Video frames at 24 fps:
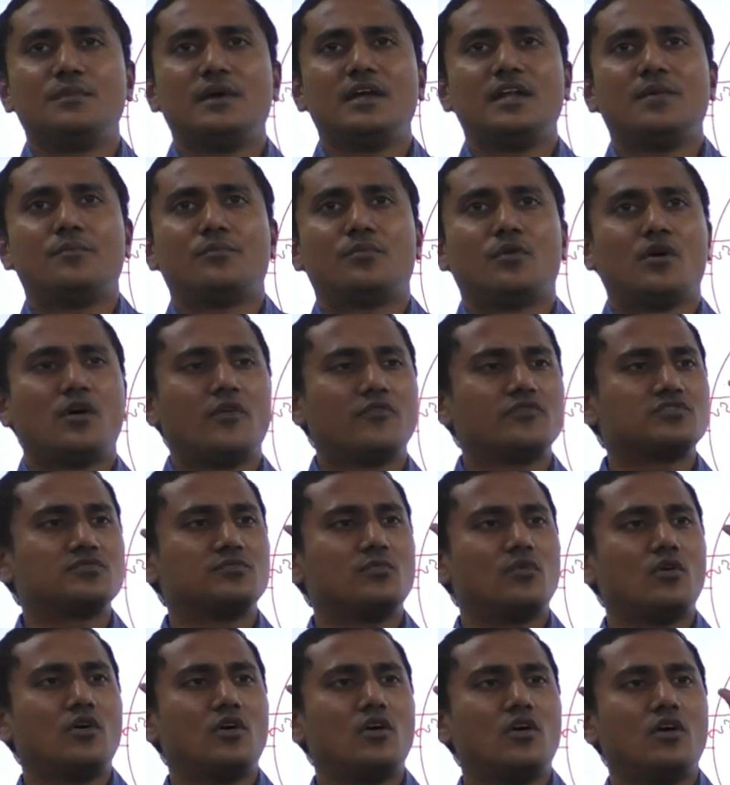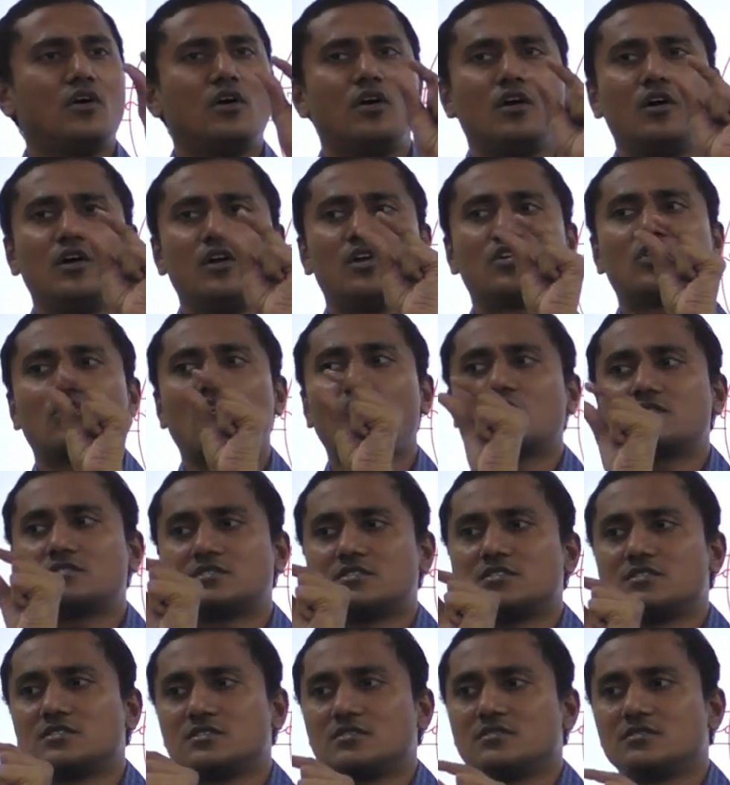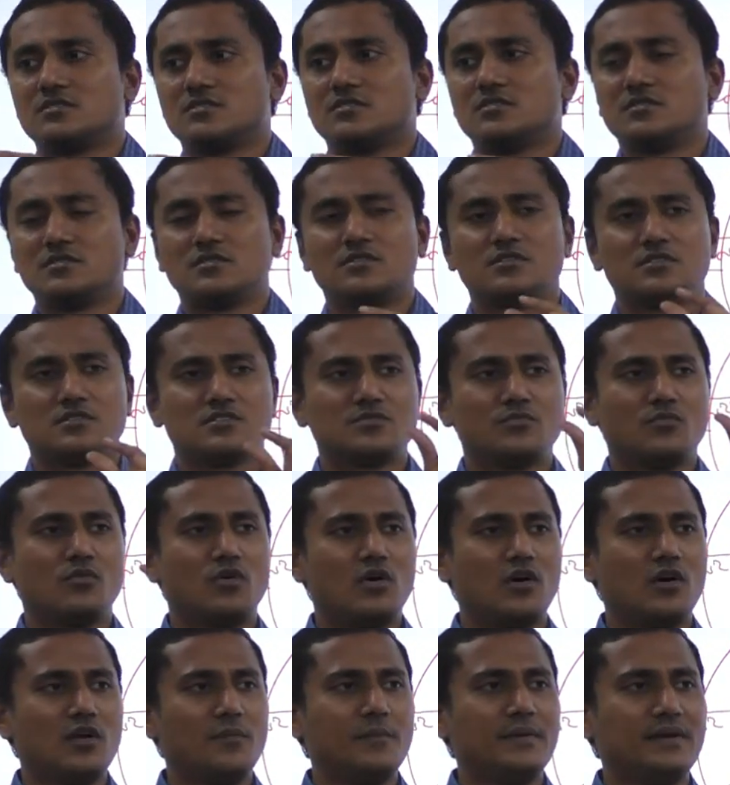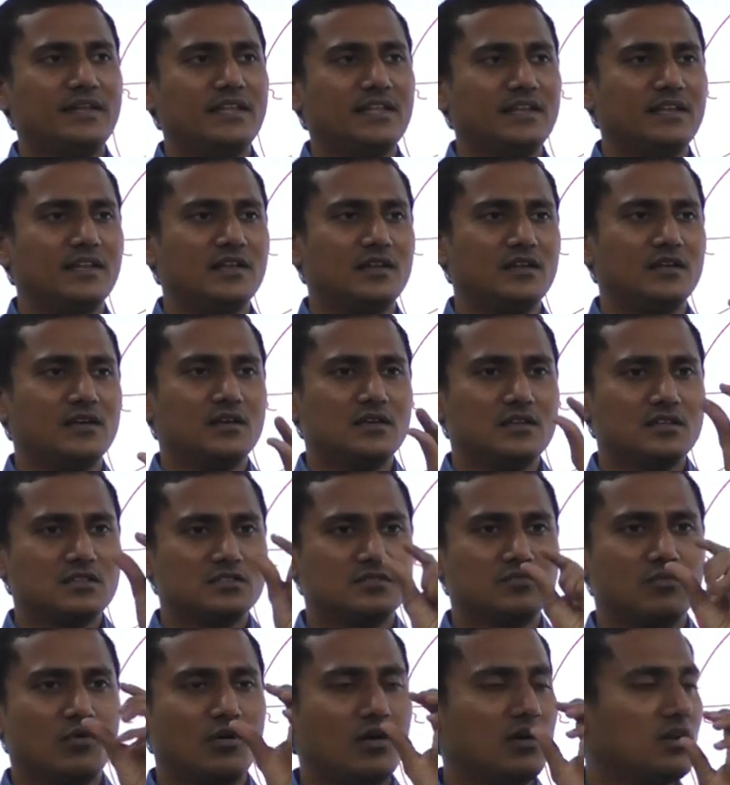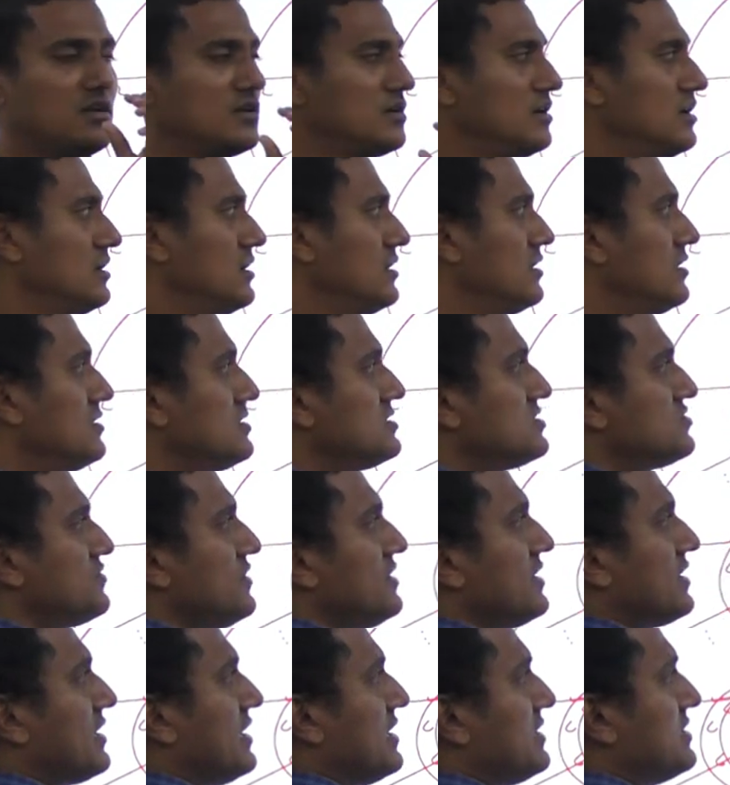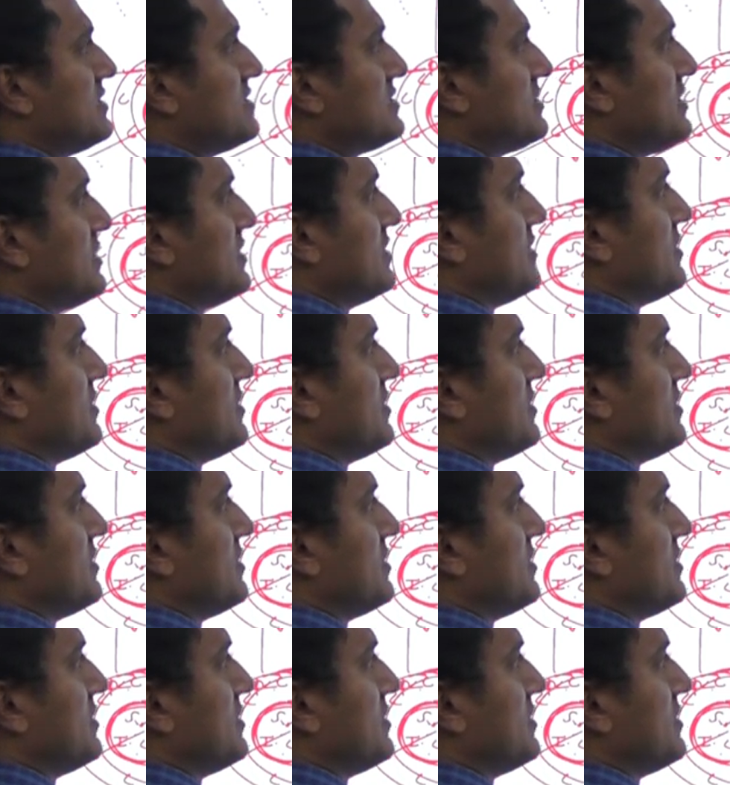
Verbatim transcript: made up of small rocks, small material, small spherical like this,